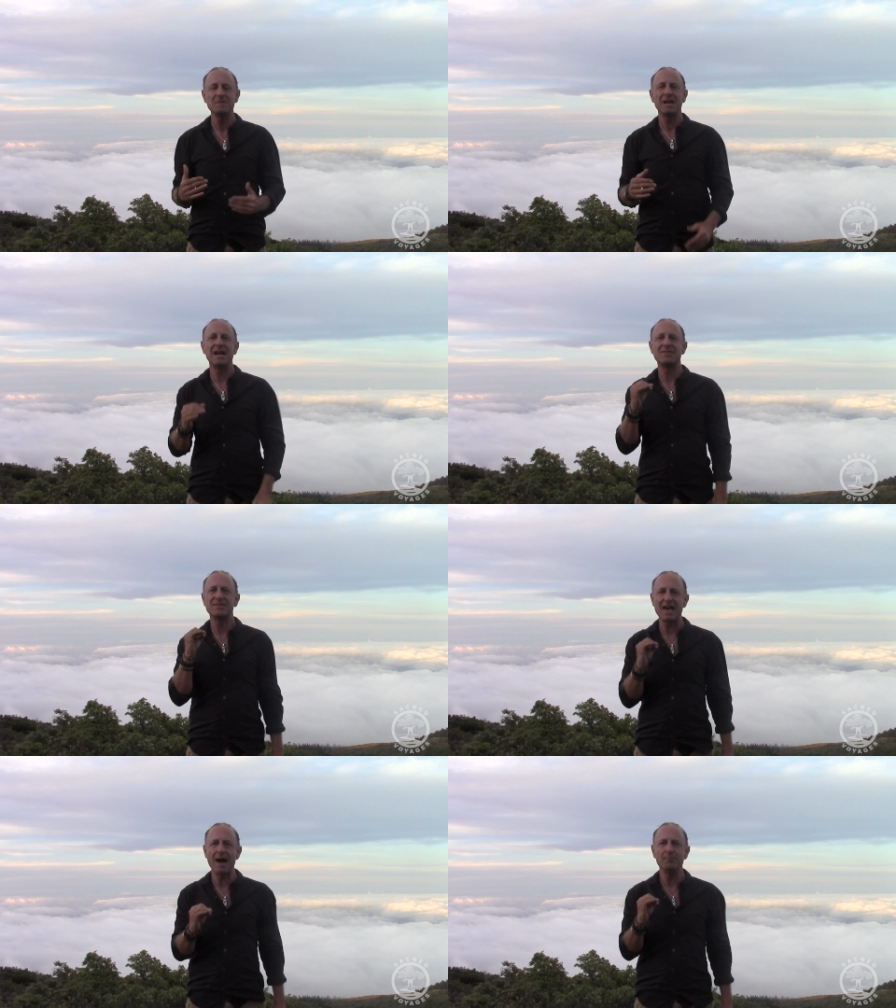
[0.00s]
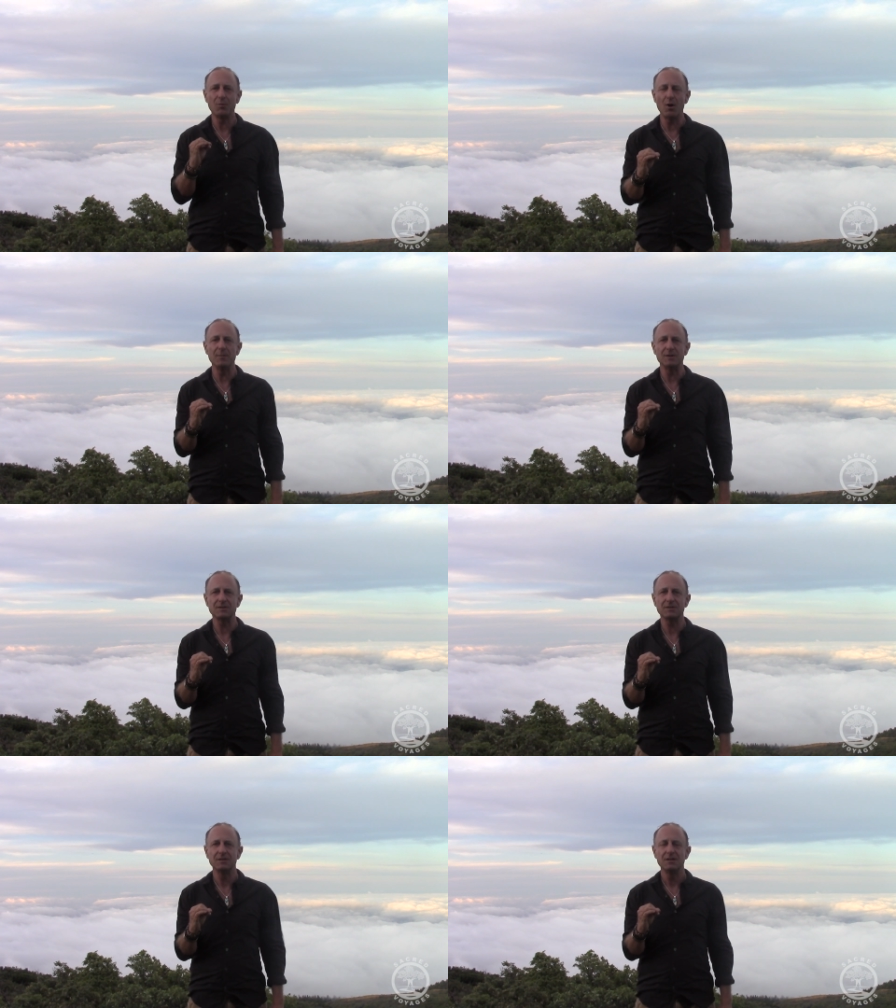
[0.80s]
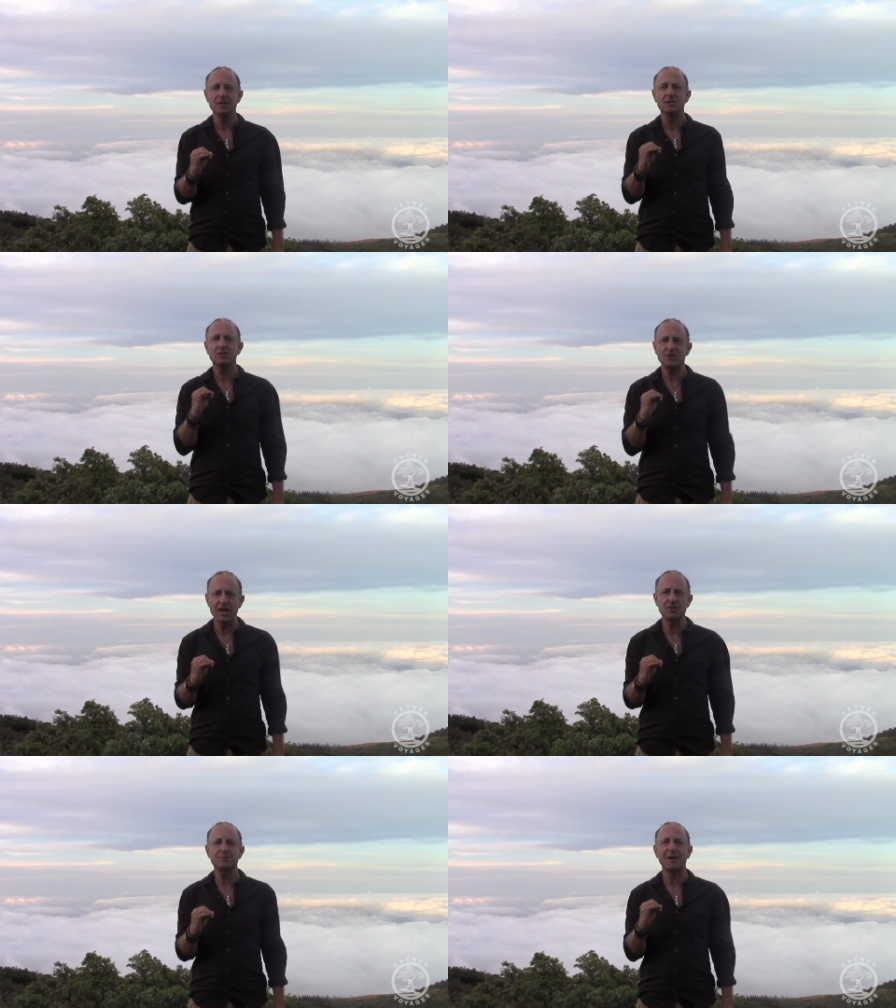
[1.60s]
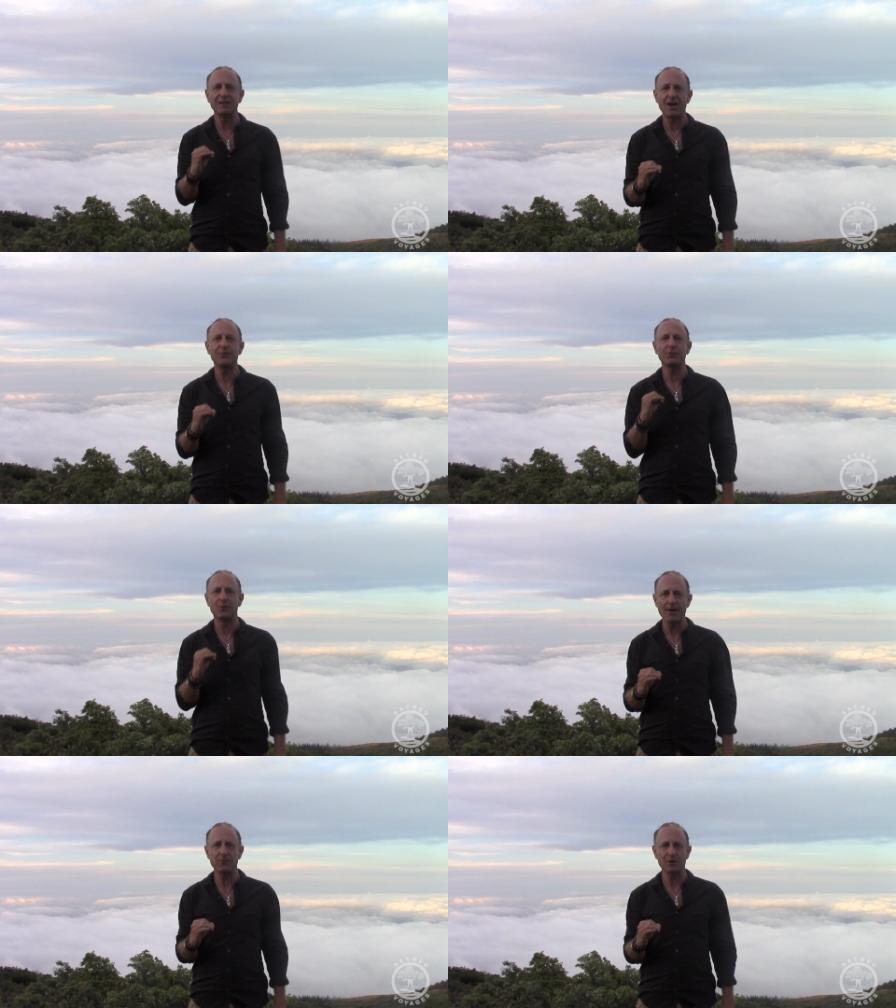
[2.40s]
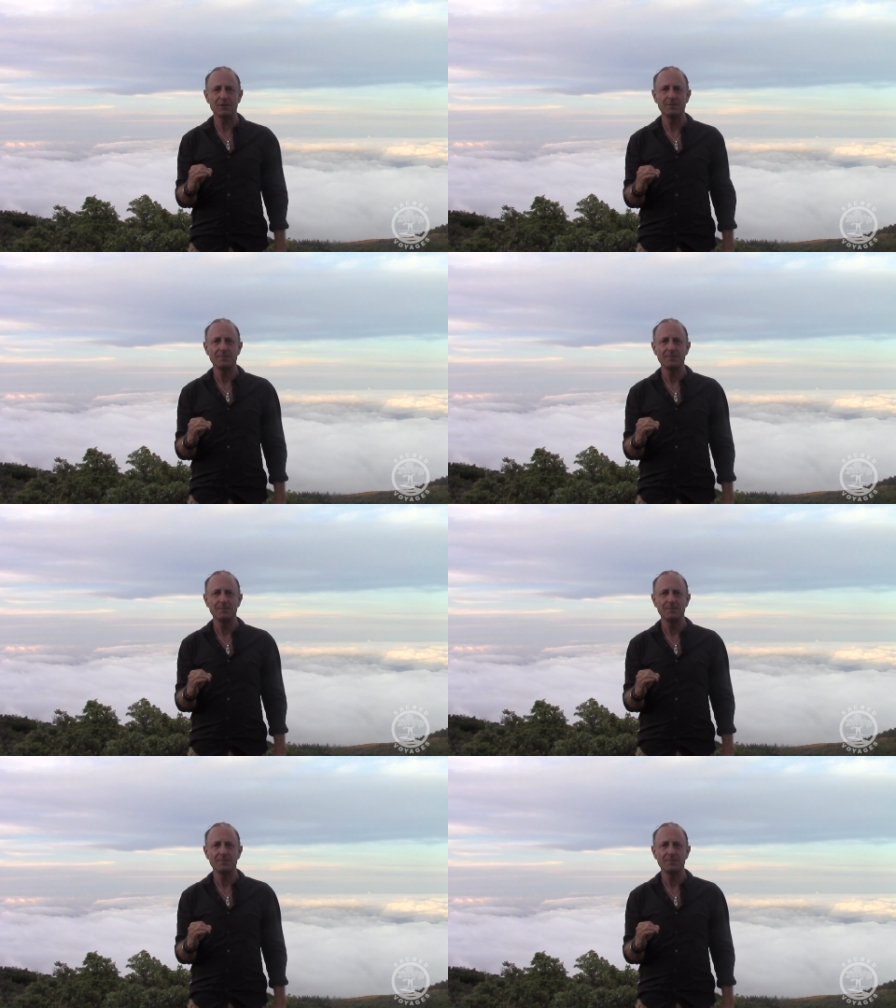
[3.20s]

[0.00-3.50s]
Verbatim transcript: And that moment changed my life forever.